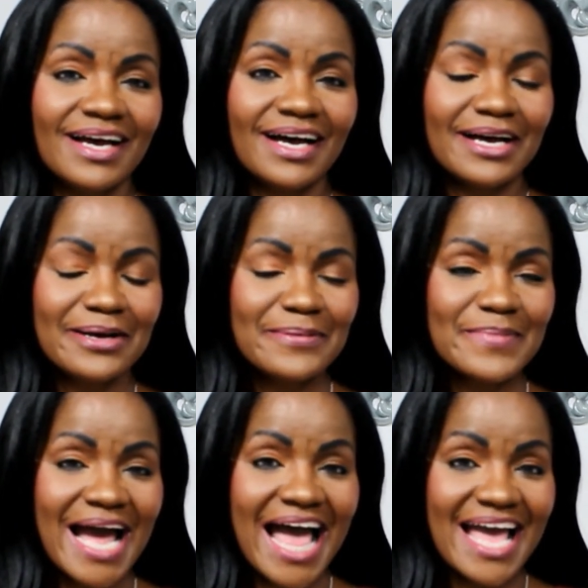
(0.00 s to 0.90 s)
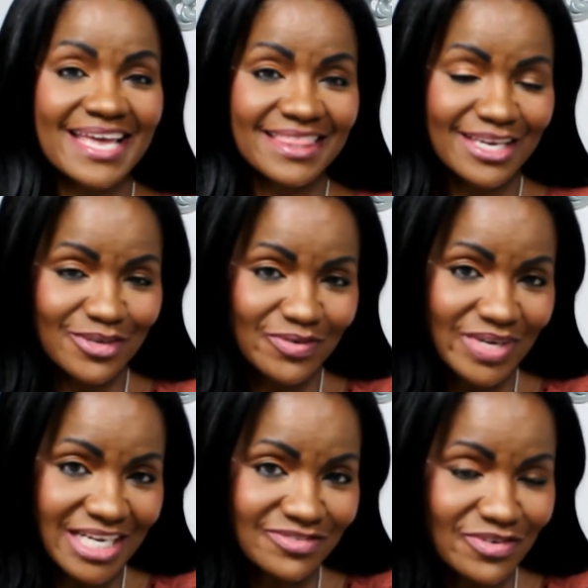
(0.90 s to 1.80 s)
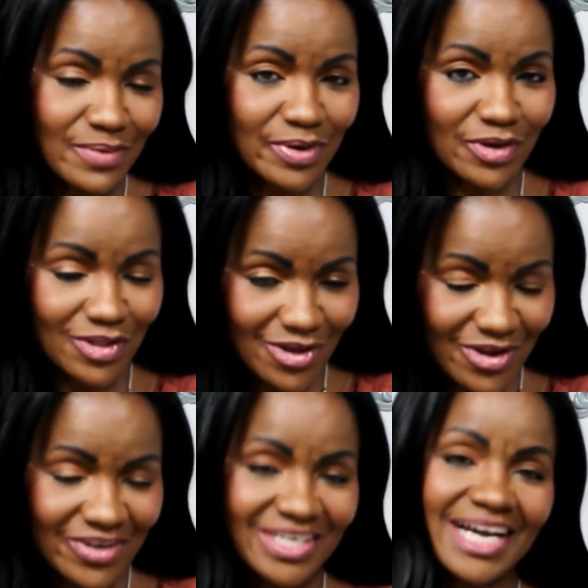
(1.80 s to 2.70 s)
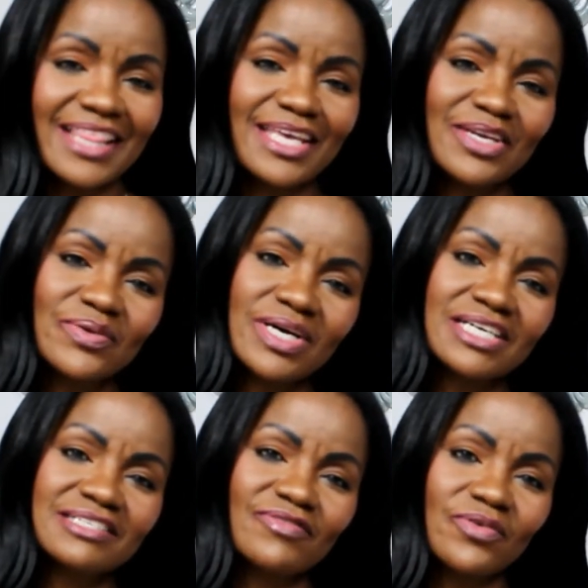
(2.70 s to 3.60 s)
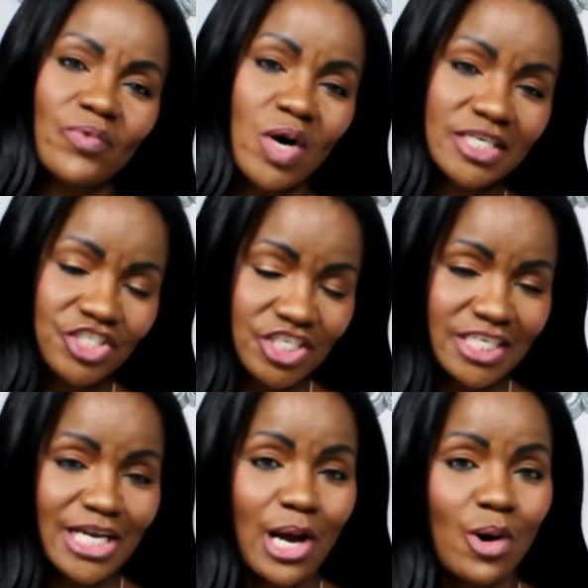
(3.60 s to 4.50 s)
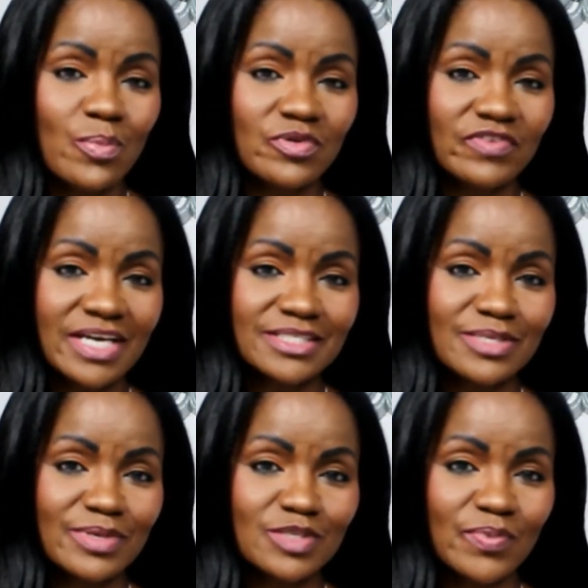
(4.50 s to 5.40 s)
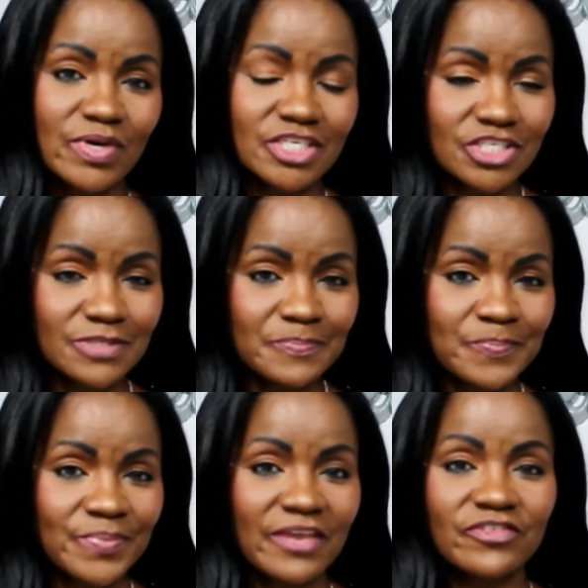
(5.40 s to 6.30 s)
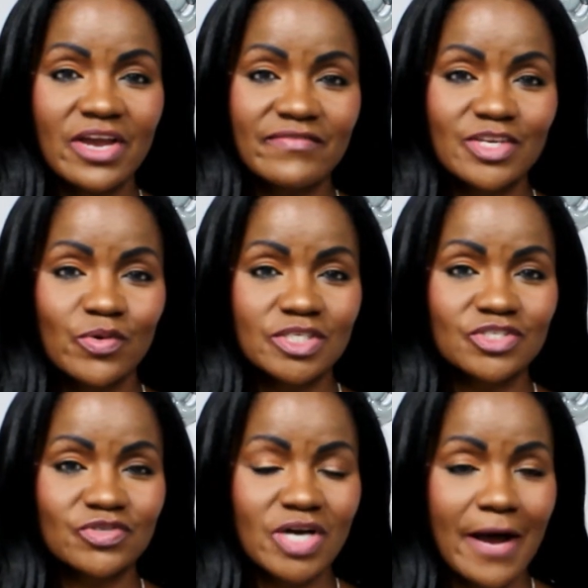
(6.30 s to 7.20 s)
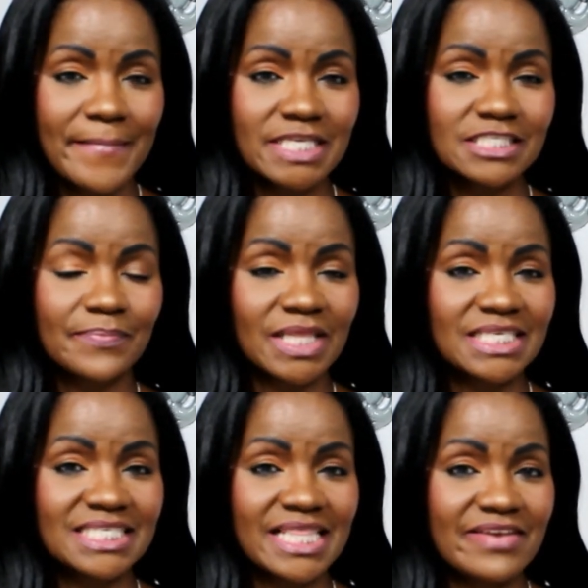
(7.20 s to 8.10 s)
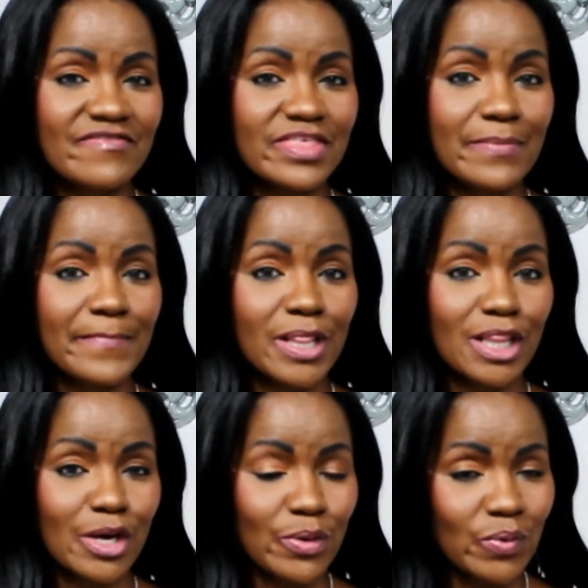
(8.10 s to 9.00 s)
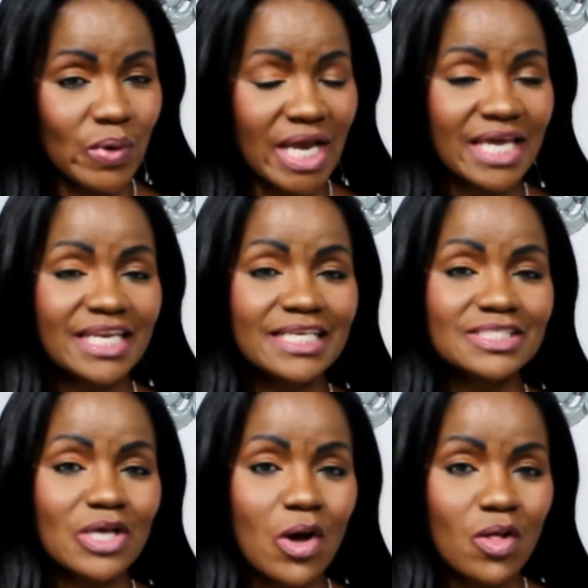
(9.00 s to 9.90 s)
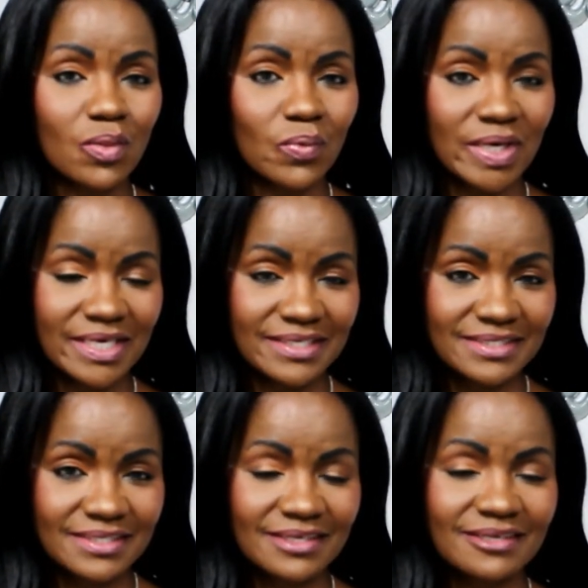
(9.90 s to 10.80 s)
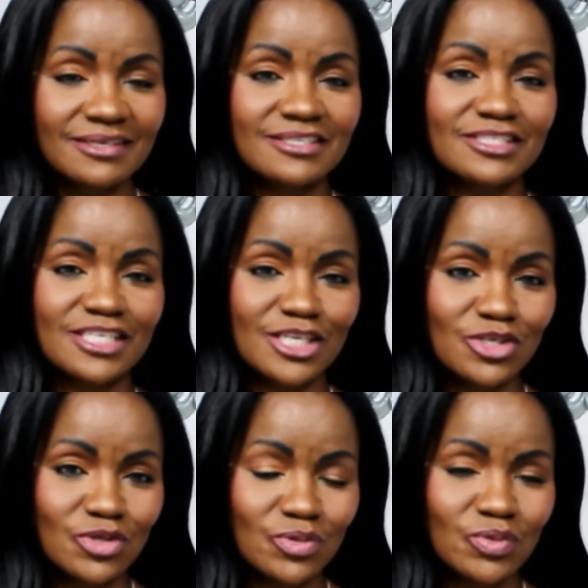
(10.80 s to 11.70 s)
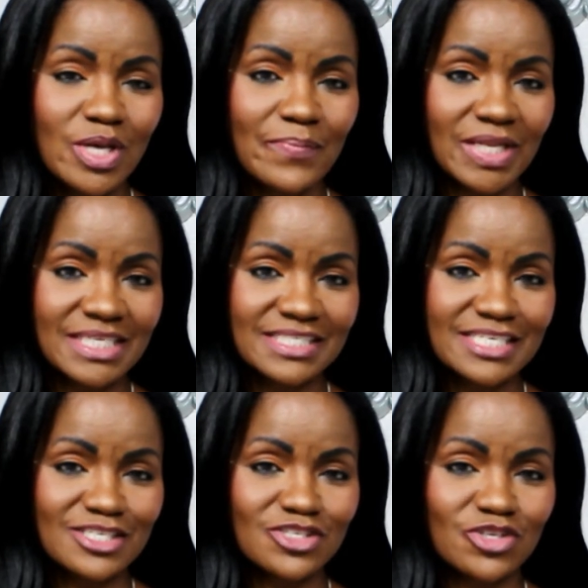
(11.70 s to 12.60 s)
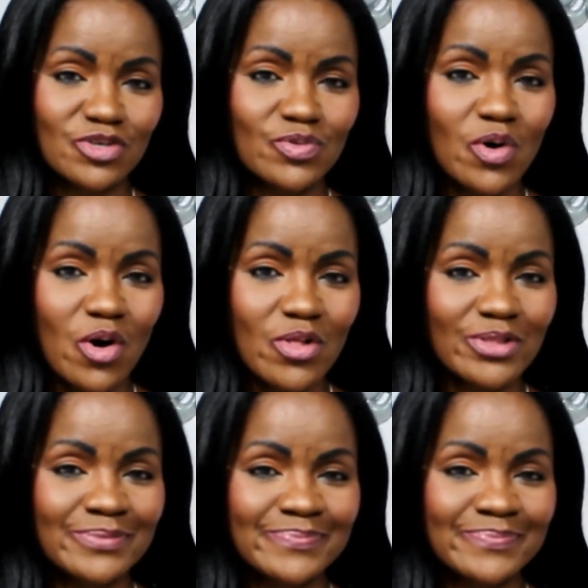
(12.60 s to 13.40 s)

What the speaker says: I thank you guys for coming along. I thank you guys for watching. I hope you've gotten some inspiration. If you have any questions or comments, please leave them below. And as always, continued blessings to you all.